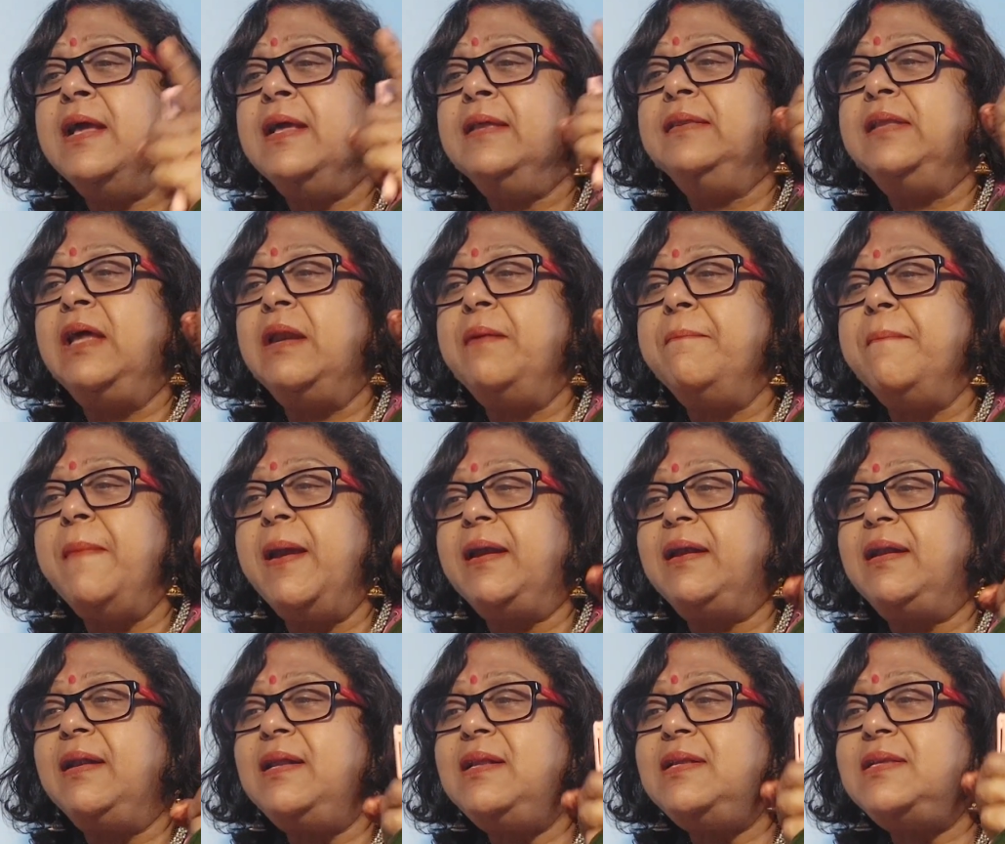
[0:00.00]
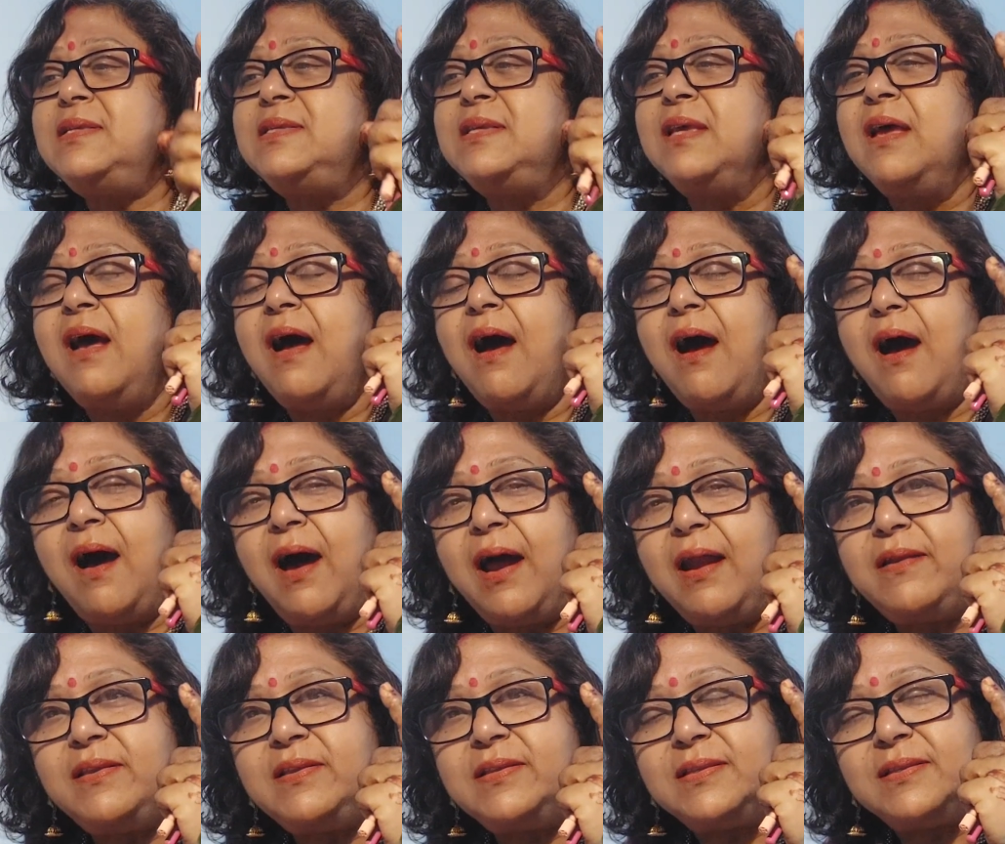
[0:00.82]
Then metals
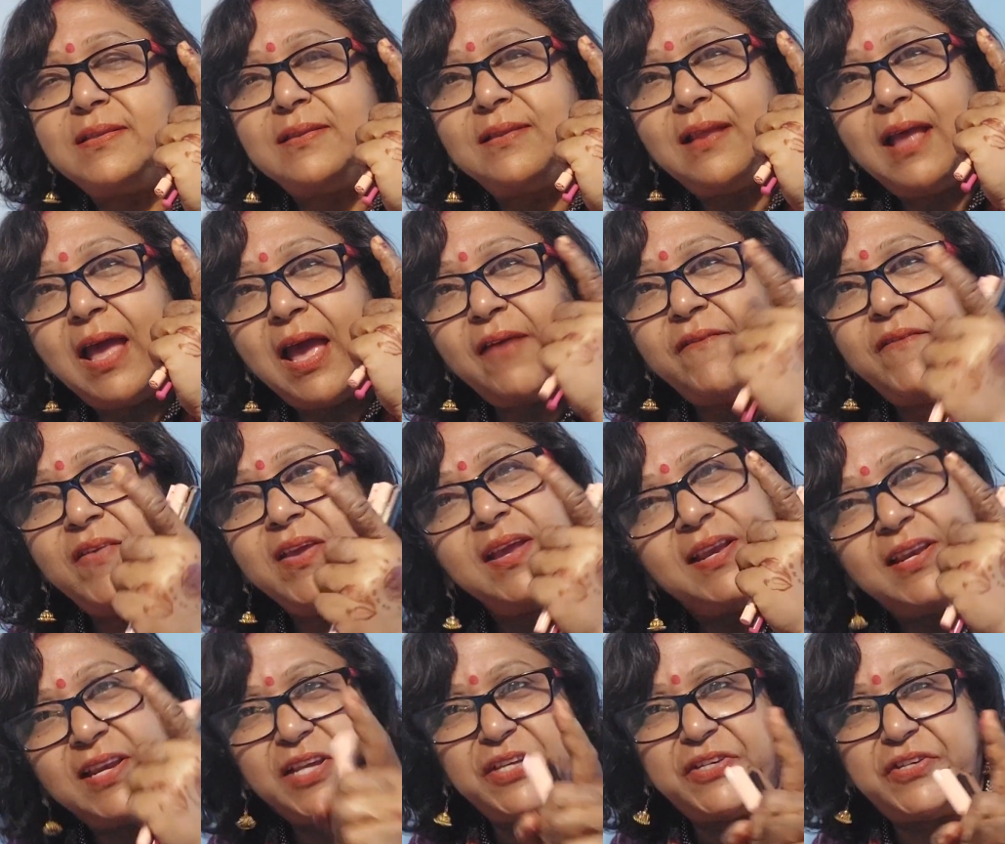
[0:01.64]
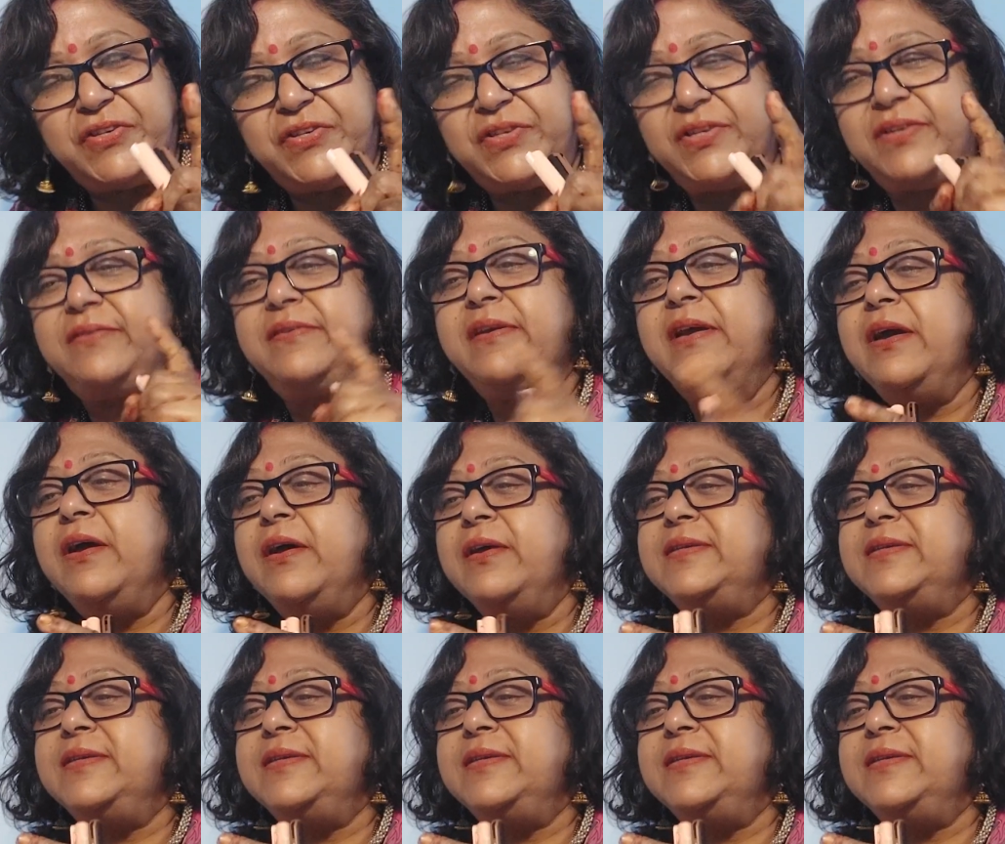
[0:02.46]
are having luster.